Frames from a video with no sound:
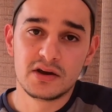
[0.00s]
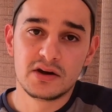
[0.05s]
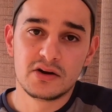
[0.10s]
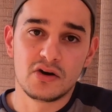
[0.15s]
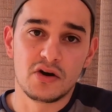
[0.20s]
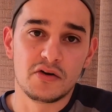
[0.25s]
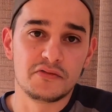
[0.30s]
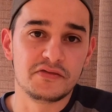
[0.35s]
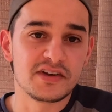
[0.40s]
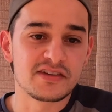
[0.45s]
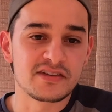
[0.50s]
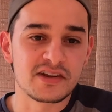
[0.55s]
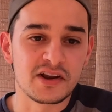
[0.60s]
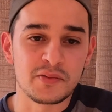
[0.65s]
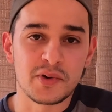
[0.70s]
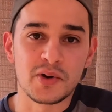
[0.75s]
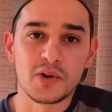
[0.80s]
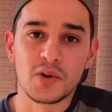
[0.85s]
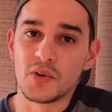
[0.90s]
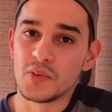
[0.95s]
Obviously
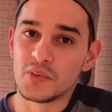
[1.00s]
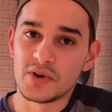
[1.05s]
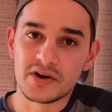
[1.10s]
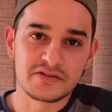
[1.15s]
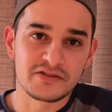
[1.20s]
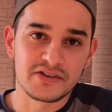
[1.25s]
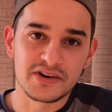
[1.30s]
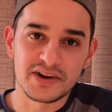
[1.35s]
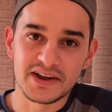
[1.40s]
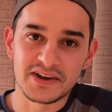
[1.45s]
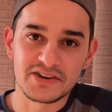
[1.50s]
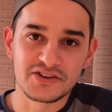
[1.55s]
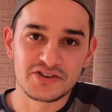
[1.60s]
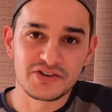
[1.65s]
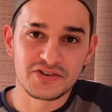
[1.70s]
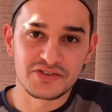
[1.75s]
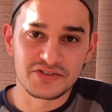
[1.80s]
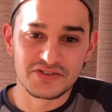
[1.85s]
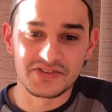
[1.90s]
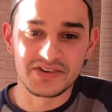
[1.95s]
we all want financial
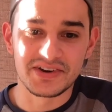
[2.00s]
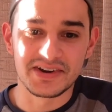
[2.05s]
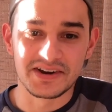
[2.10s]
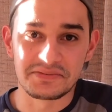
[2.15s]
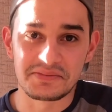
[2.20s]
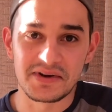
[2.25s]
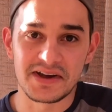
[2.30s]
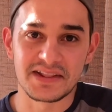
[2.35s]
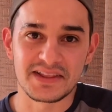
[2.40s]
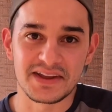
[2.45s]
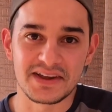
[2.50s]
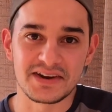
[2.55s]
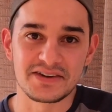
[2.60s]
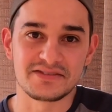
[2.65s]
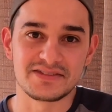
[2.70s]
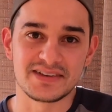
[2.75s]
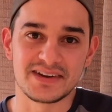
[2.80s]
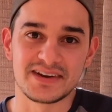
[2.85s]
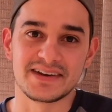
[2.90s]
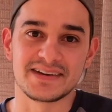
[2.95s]
freedom at the end of
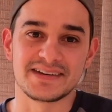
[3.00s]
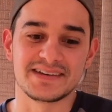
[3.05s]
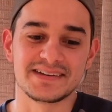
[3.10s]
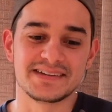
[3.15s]
the day.